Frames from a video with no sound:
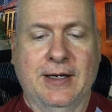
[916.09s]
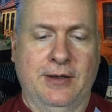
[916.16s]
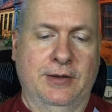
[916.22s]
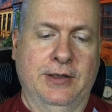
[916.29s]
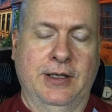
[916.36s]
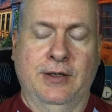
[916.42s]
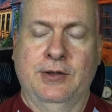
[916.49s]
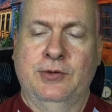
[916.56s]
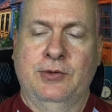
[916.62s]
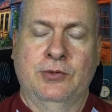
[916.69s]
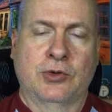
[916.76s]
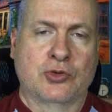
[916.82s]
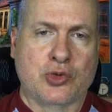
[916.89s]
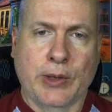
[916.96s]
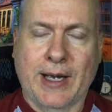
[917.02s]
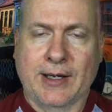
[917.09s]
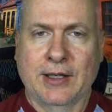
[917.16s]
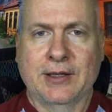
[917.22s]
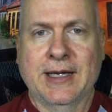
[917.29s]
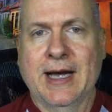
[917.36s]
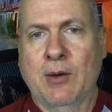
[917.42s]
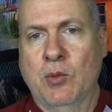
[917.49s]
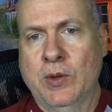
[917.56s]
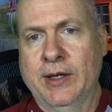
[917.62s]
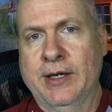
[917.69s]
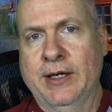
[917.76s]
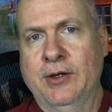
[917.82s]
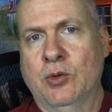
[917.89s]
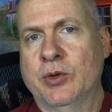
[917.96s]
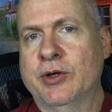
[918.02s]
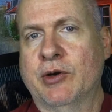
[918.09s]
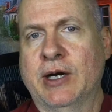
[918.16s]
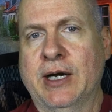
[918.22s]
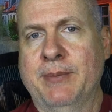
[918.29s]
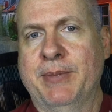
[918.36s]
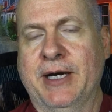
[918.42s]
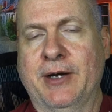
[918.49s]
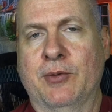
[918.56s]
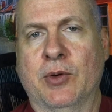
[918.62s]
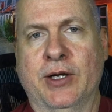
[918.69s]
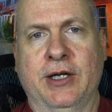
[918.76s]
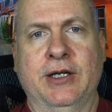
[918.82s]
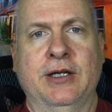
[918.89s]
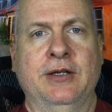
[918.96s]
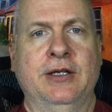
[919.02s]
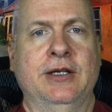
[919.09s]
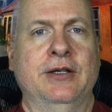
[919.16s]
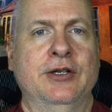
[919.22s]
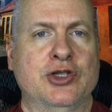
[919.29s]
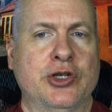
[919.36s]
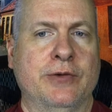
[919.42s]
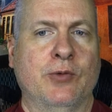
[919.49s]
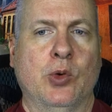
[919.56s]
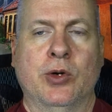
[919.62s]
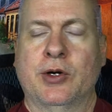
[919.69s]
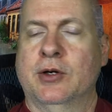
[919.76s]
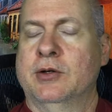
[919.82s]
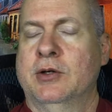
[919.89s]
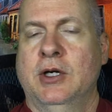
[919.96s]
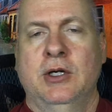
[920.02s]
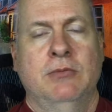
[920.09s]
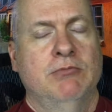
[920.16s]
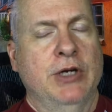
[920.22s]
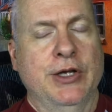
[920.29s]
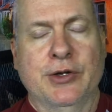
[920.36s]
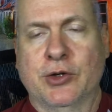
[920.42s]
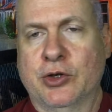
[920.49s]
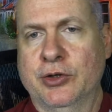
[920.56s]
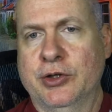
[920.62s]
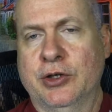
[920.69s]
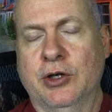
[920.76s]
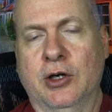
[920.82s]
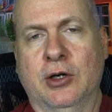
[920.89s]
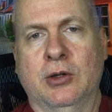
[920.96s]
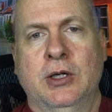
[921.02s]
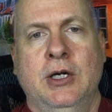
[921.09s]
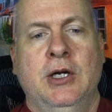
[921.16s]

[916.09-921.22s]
and they track it that way on their iPad, writing in the initiative order, and they're good to go.